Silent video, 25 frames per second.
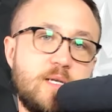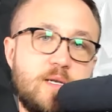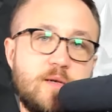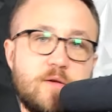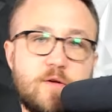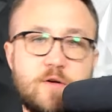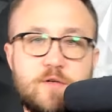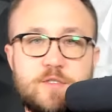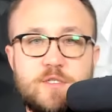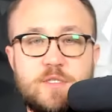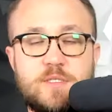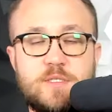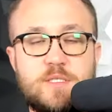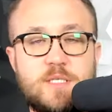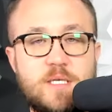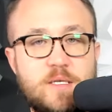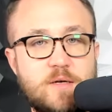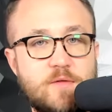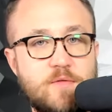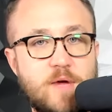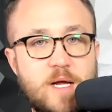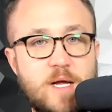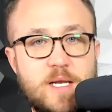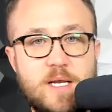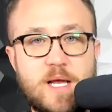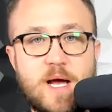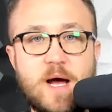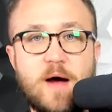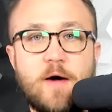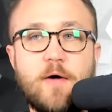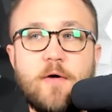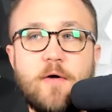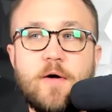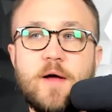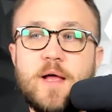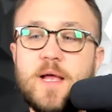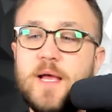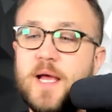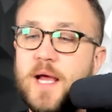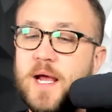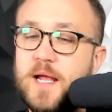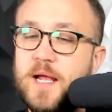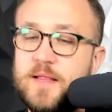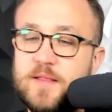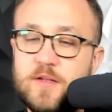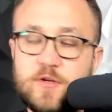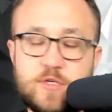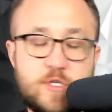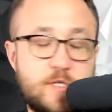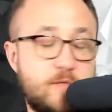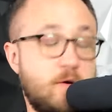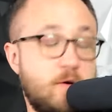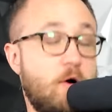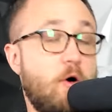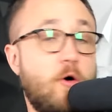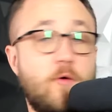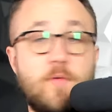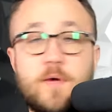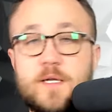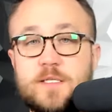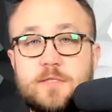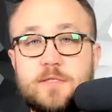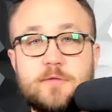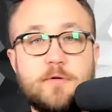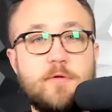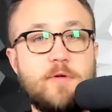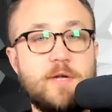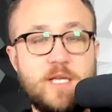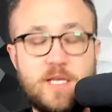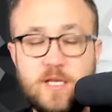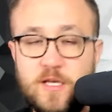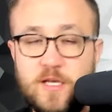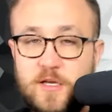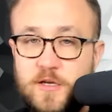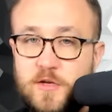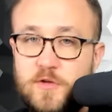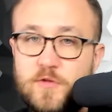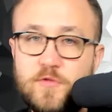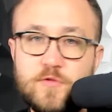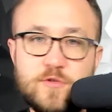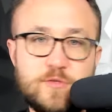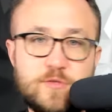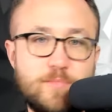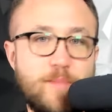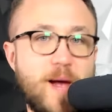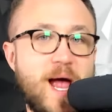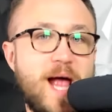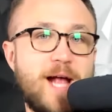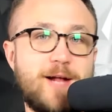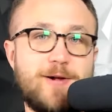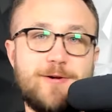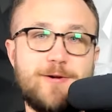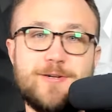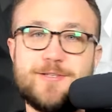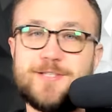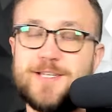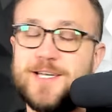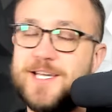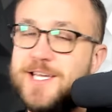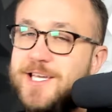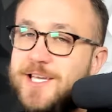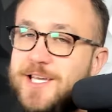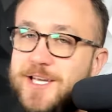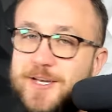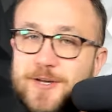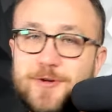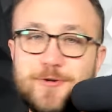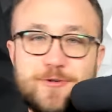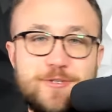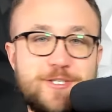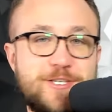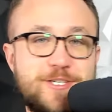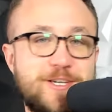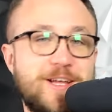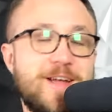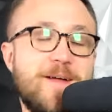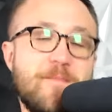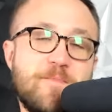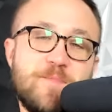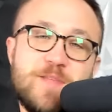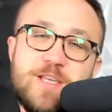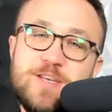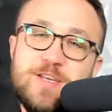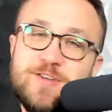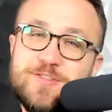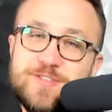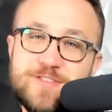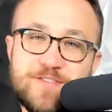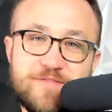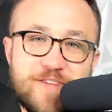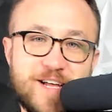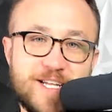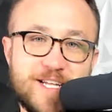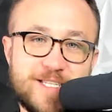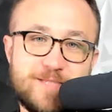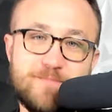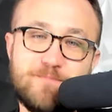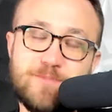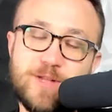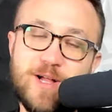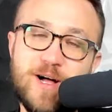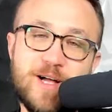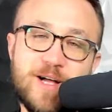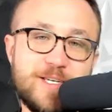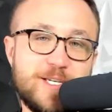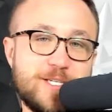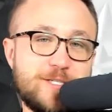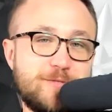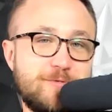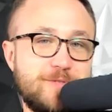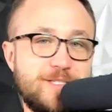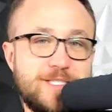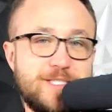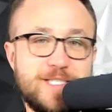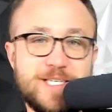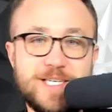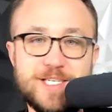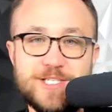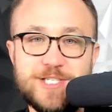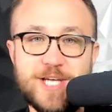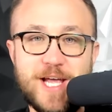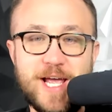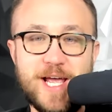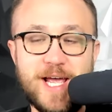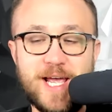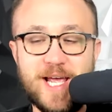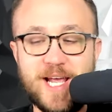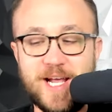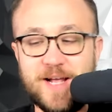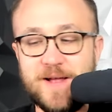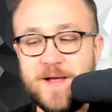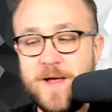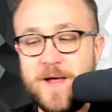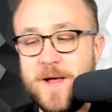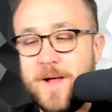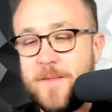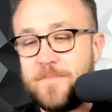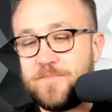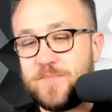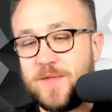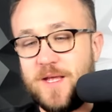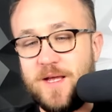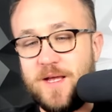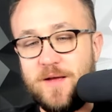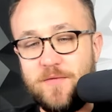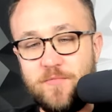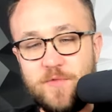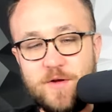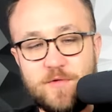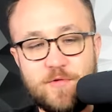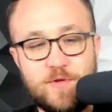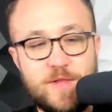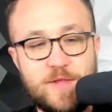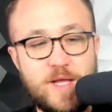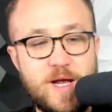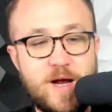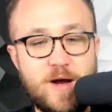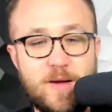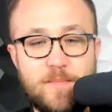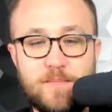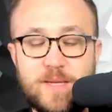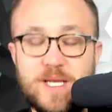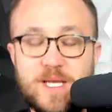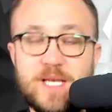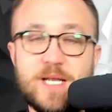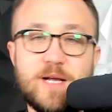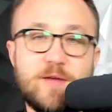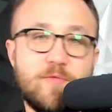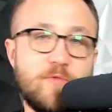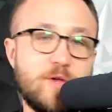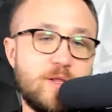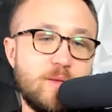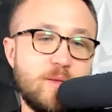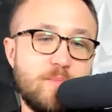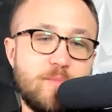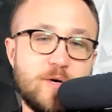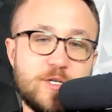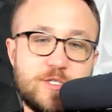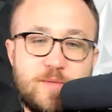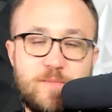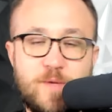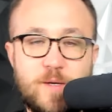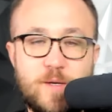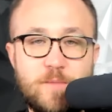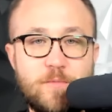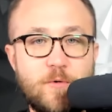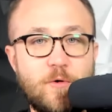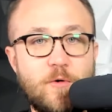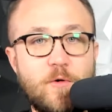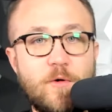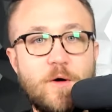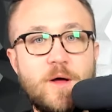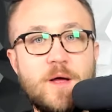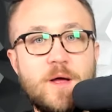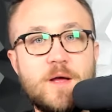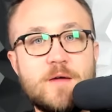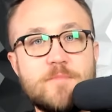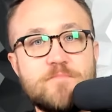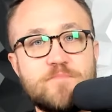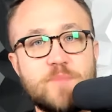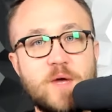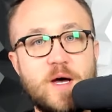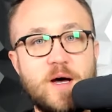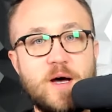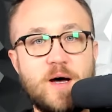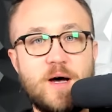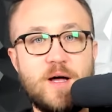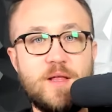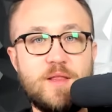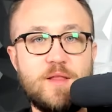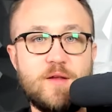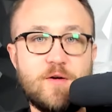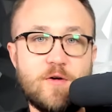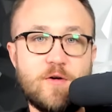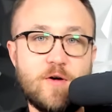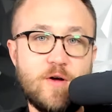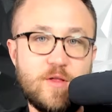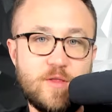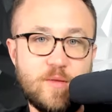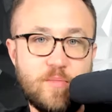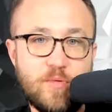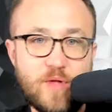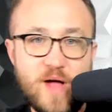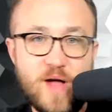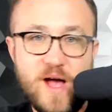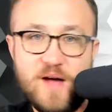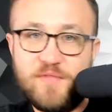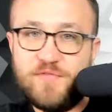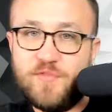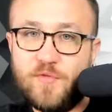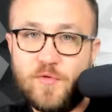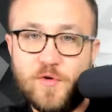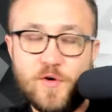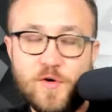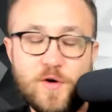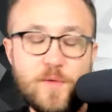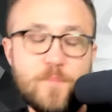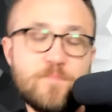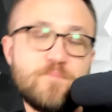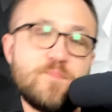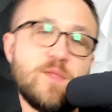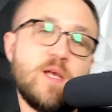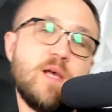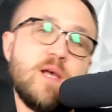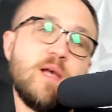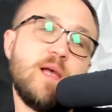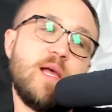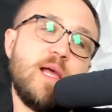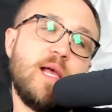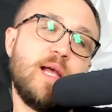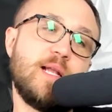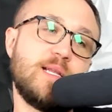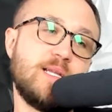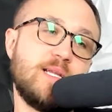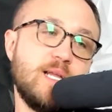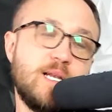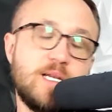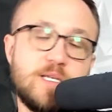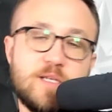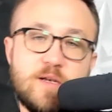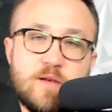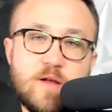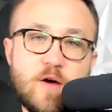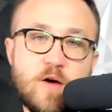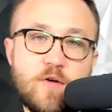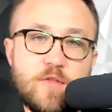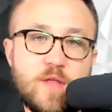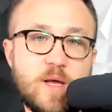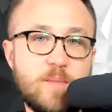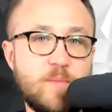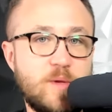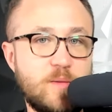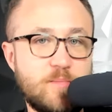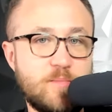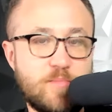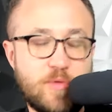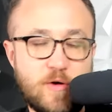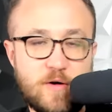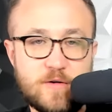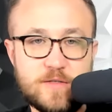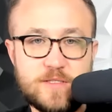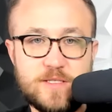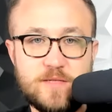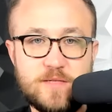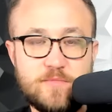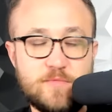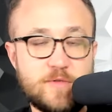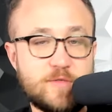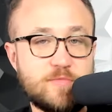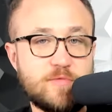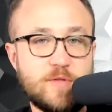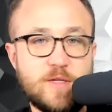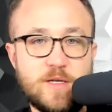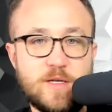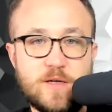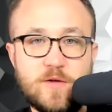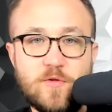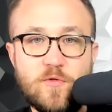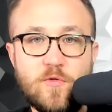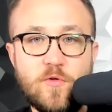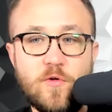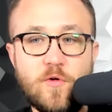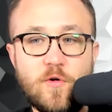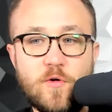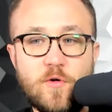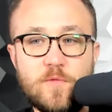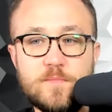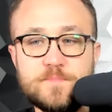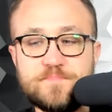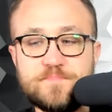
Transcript: Argentina right now. And they're just always throwing huge bangers, like huge, huge events. Blondish was DJing, and we were there meeting with a bunch of people that are on the platform, and getting to know them in person was really cool.